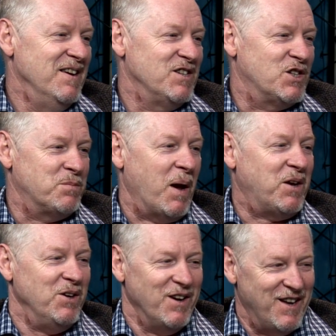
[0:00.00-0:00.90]

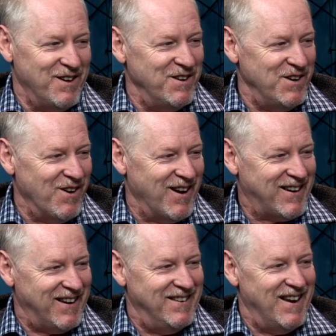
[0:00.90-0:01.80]
Speculator, New York,
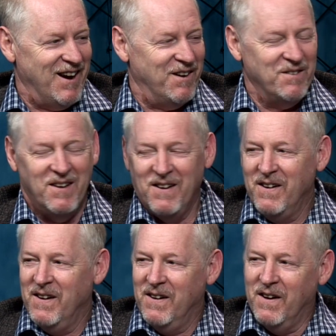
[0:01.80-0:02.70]
and now
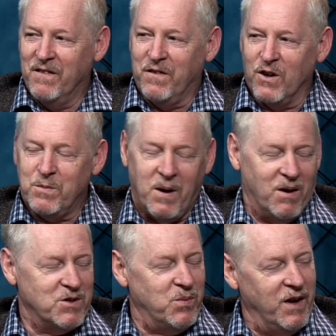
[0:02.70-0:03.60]
First
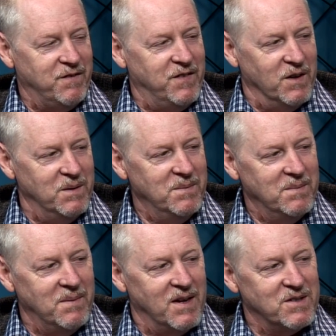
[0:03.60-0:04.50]
Parish, Wakefield,
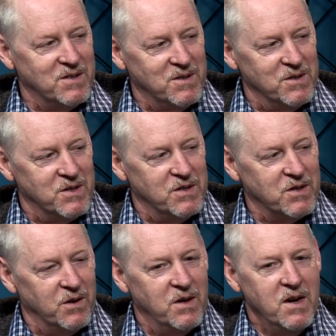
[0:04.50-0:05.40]
Massachusetts. So
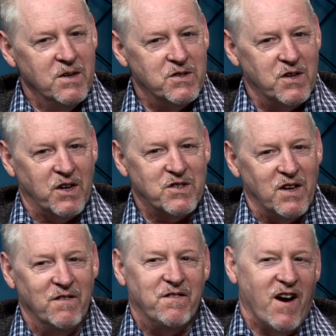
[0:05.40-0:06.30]
6th
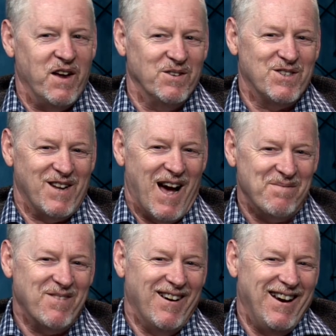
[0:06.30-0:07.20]
and final stop
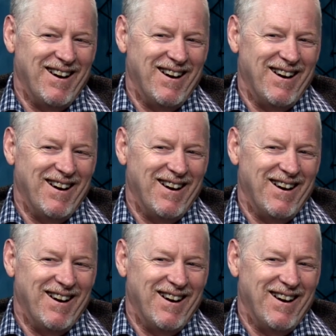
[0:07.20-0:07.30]
right here.